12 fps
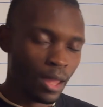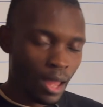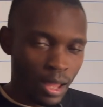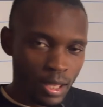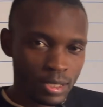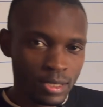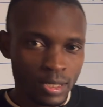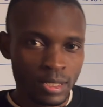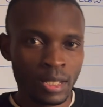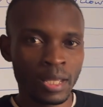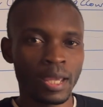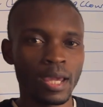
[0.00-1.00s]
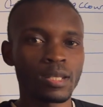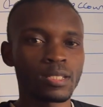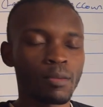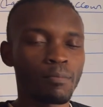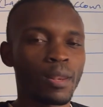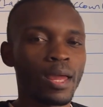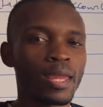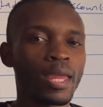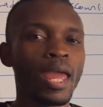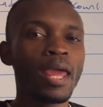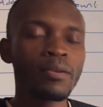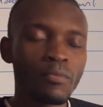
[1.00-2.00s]
Us and supplier.
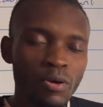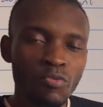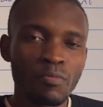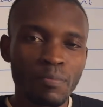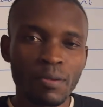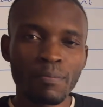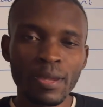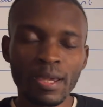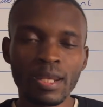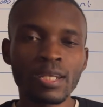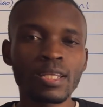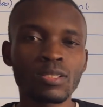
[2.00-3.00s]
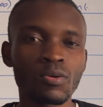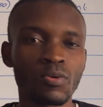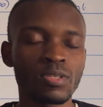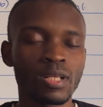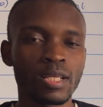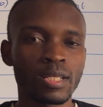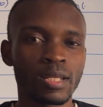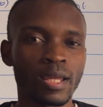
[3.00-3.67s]
And when we prepare creditors reconciliation,